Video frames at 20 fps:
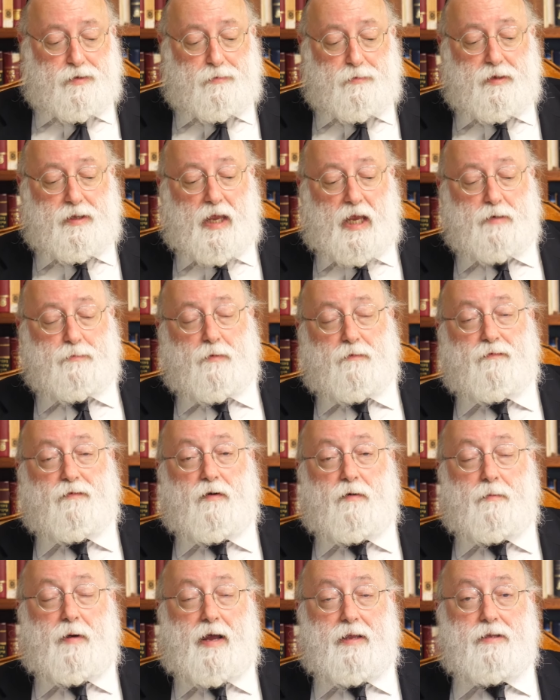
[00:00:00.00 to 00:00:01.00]
three days
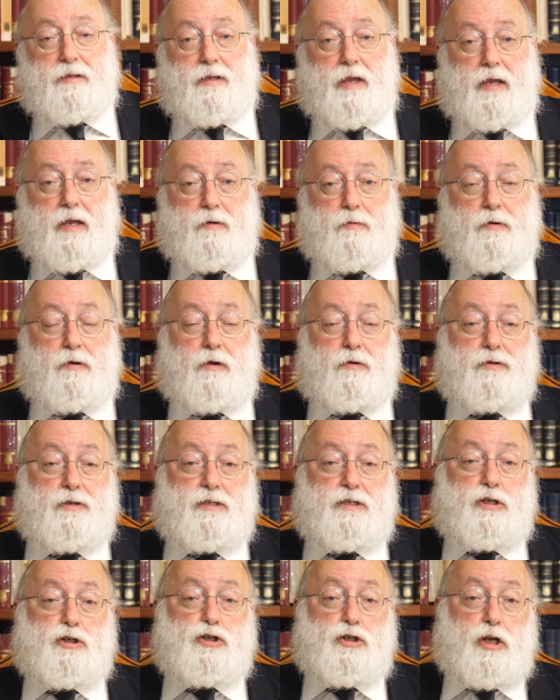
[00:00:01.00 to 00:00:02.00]
before Matan Torah? We know
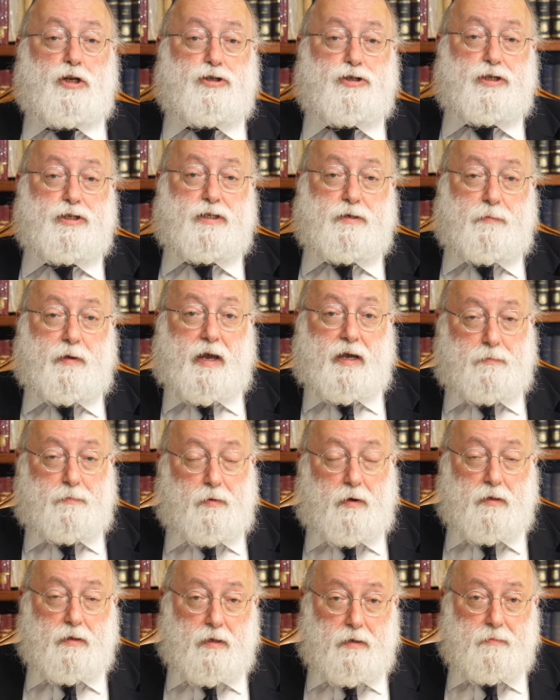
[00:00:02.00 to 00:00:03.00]
there's the Shleshi Simeach
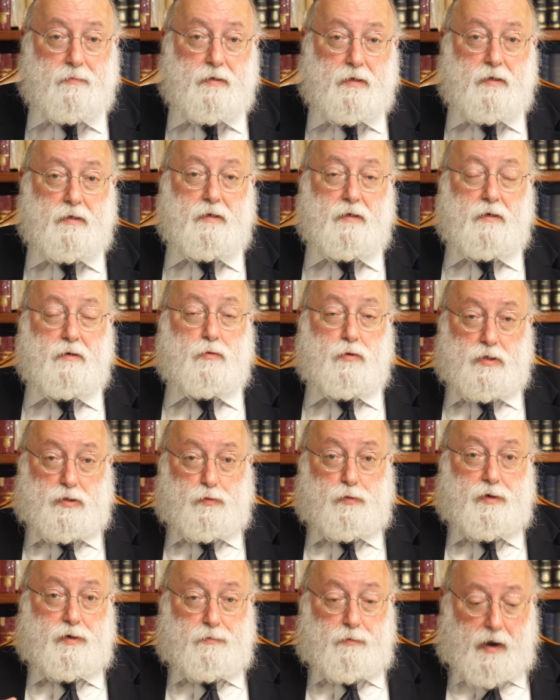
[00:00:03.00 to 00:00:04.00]
Bola,
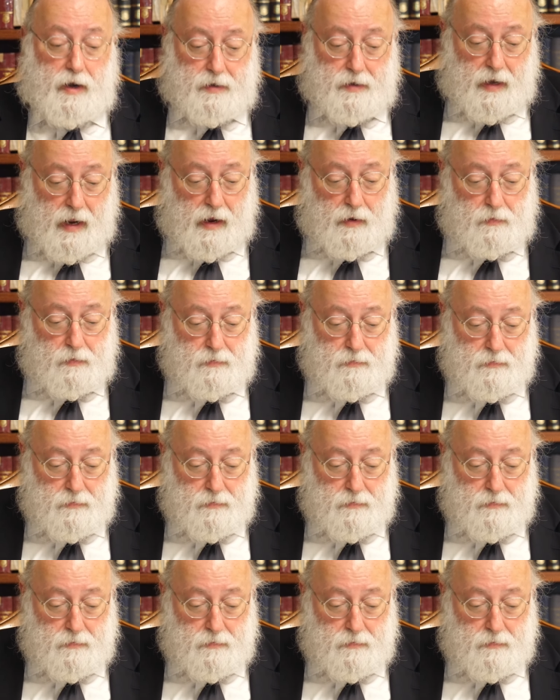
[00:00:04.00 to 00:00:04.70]
which we're in right now.